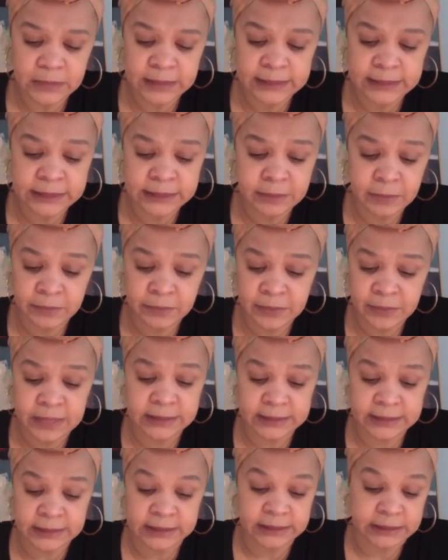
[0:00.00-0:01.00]
Some of
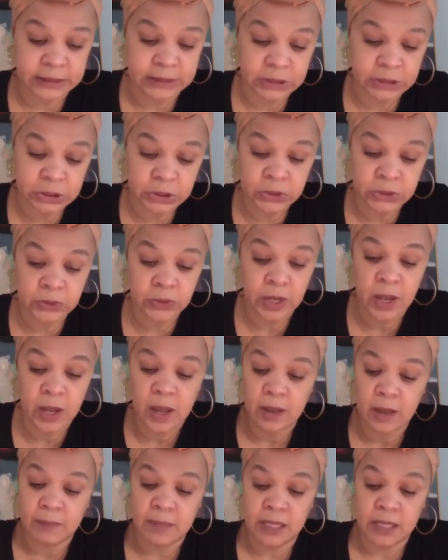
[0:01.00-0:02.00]
these things include
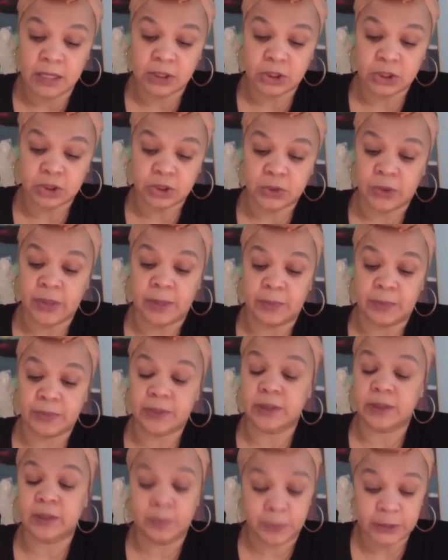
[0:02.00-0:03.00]
making sure that pr
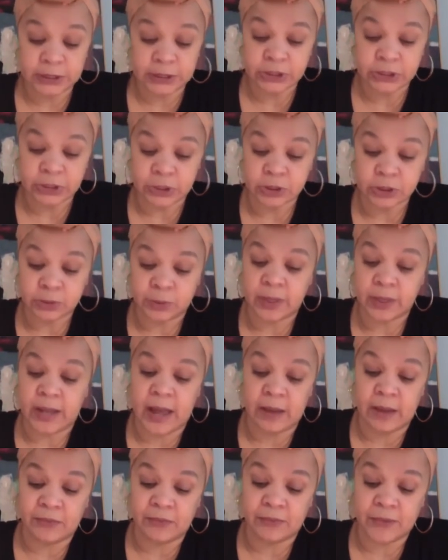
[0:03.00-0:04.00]
prisoners would
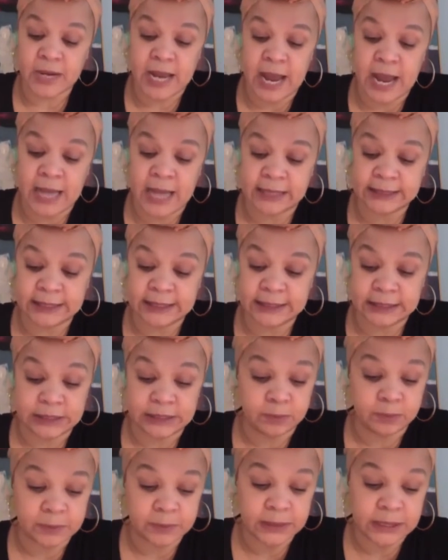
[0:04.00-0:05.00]
have free access to
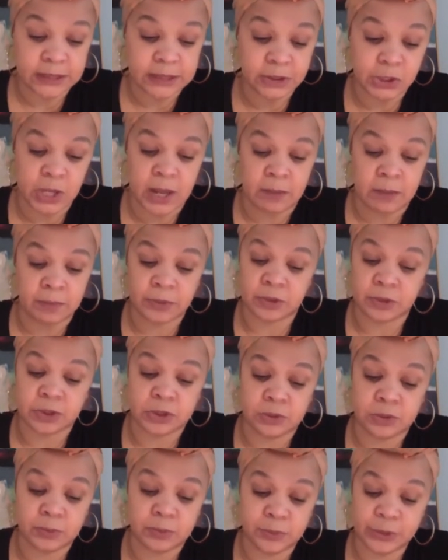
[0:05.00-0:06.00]
bleach and
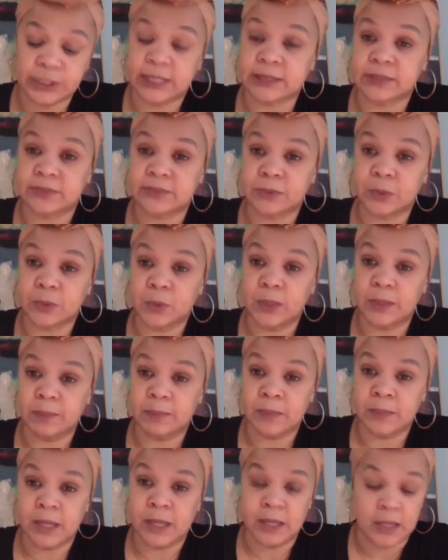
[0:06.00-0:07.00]
personal protective
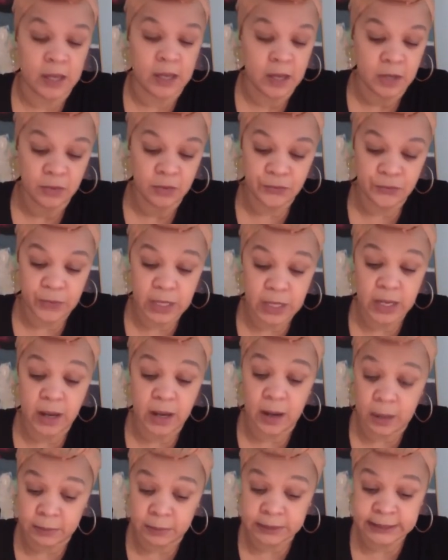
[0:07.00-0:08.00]
equipment, free
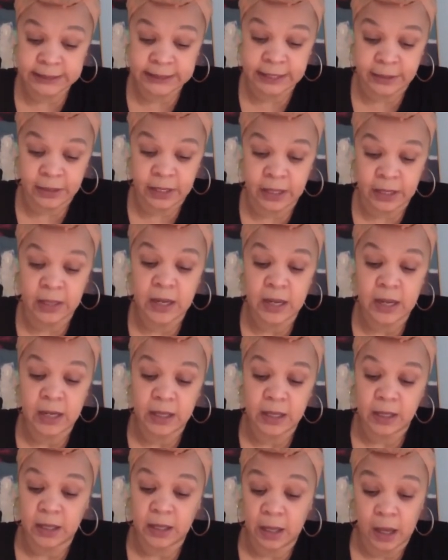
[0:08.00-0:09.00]
commissary,
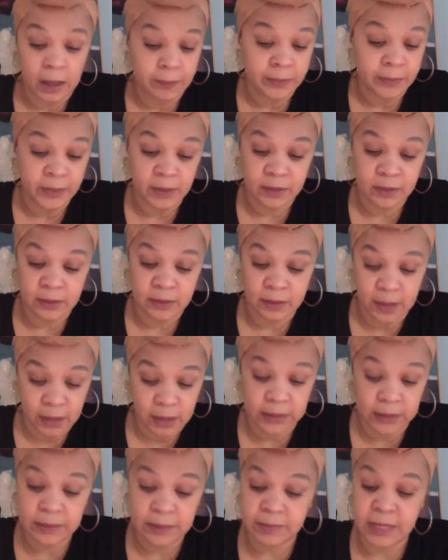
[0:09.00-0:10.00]
um,
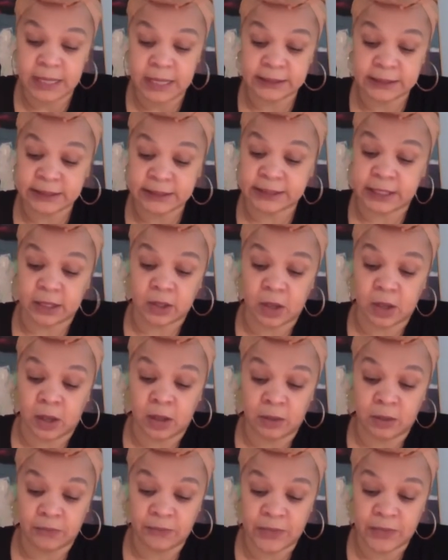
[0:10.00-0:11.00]
eliminate sick
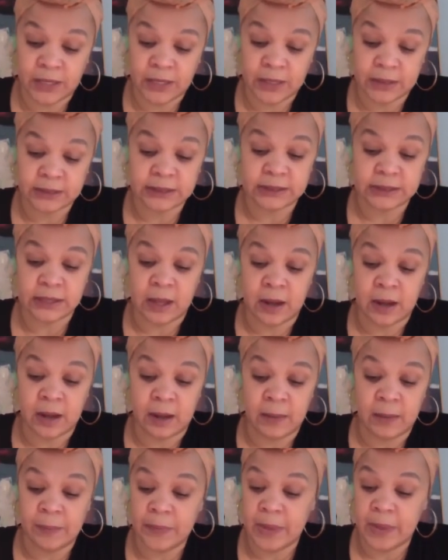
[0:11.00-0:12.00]
call fees
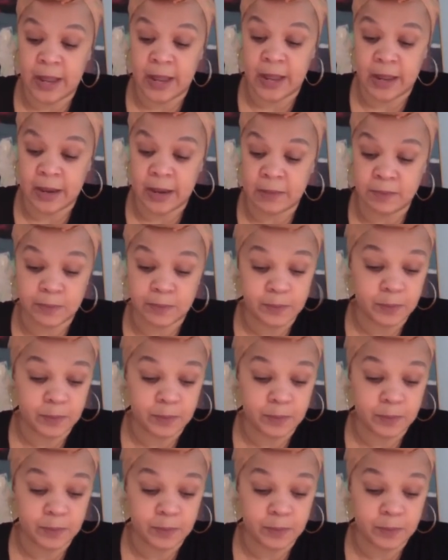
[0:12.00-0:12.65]
um, and